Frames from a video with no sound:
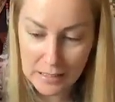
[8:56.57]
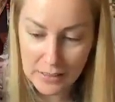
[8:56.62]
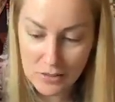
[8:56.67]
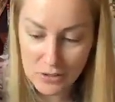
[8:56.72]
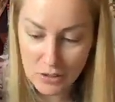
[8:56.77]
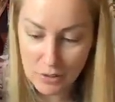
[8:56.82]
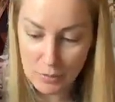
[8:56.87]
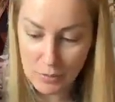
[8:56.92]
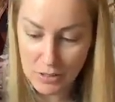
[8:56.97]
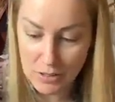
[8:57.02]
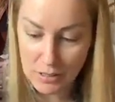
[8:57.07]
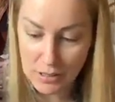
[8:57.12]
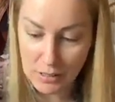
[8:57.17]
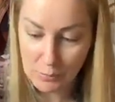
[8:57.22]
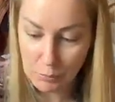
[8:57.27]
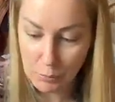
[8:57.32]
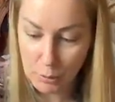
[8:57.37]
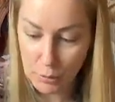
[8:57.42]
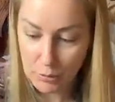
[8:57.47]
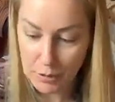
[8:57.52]
So I'm just gonna
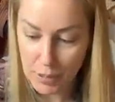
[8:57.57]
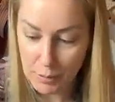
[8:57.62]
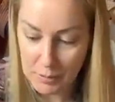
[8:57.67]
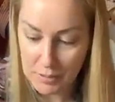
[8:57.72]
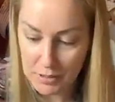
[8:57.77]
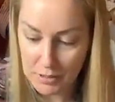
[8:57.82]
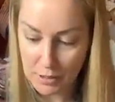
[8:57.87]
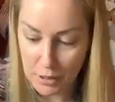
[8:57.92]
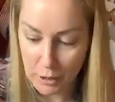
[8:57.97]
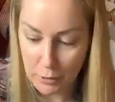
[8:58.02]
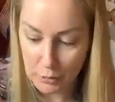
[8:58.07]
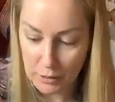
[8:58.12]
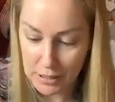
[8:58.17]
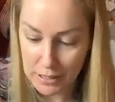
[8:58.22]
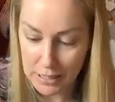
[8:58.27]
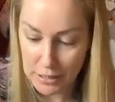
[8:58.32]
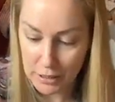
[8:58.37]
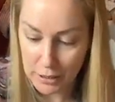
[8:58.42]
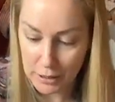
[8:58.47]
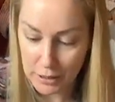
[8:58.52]
pull it up slowly
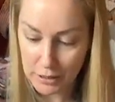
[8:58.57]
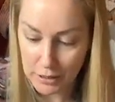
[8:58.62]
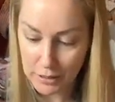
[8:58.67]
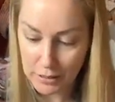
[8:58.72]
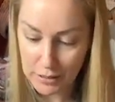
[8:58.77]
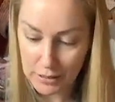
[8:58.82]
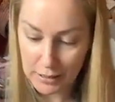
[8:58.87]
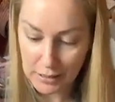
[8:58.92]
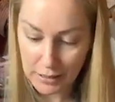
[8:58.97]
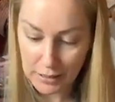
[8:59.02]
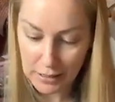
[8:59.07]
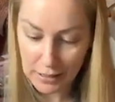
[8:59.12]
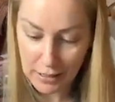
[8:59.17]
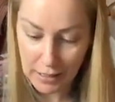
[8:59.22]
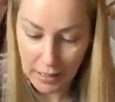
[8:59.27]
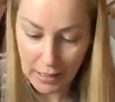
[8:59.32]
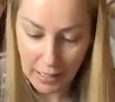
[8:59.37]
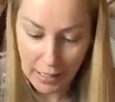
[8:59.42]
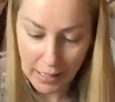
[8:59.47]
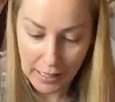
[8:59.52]
here
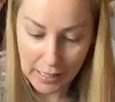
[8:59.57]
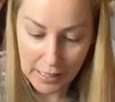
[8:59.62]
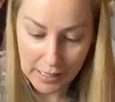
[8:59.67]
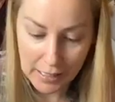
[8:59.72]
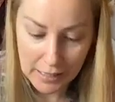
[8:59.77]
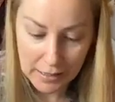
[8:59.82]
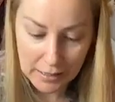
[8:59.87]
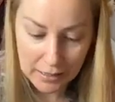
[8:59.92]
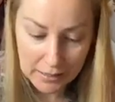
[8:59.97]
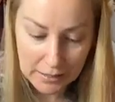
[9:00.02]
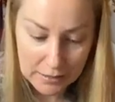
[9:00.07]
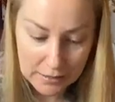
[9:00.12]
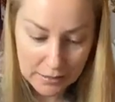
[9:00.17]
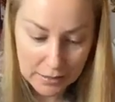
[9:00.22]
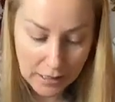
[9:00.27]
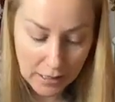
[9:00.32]
and